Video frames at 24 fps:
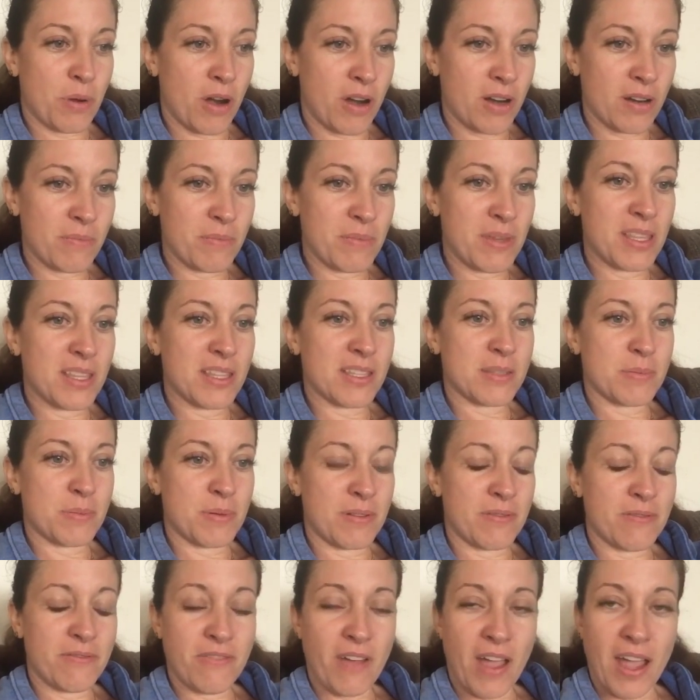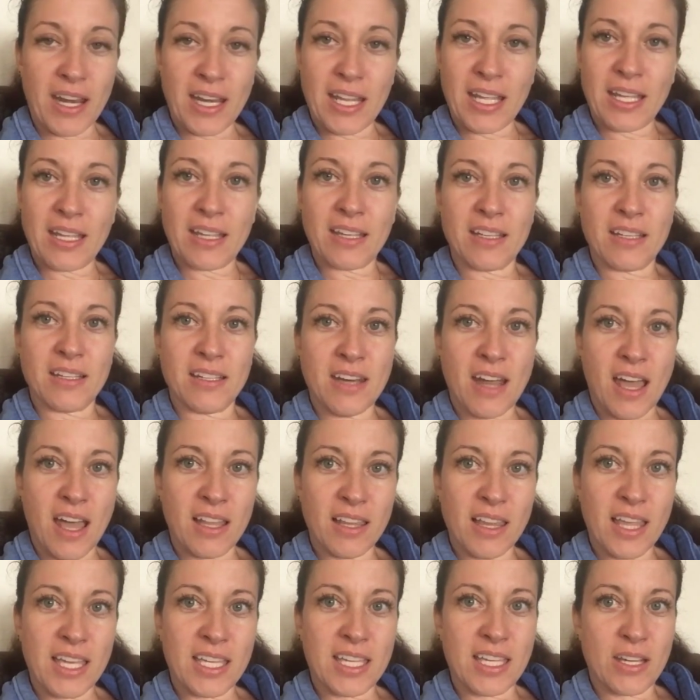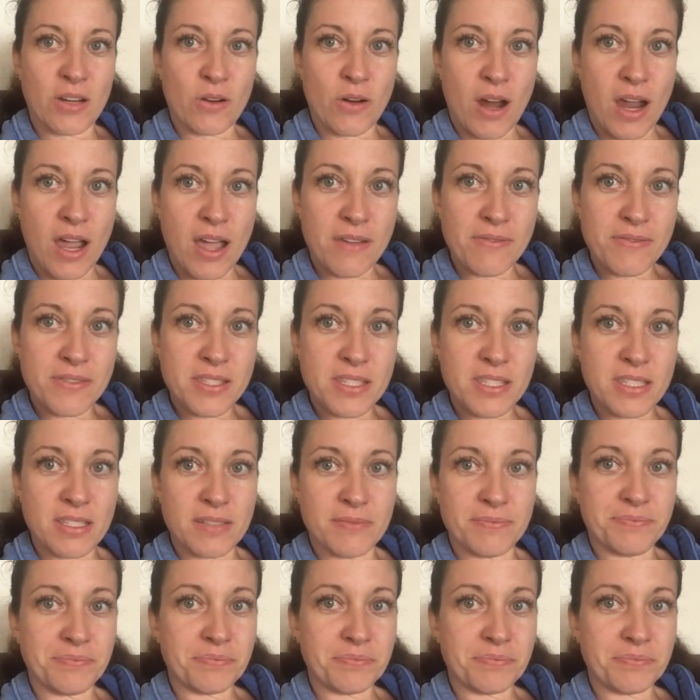part of me that's been fighting not liking crafts.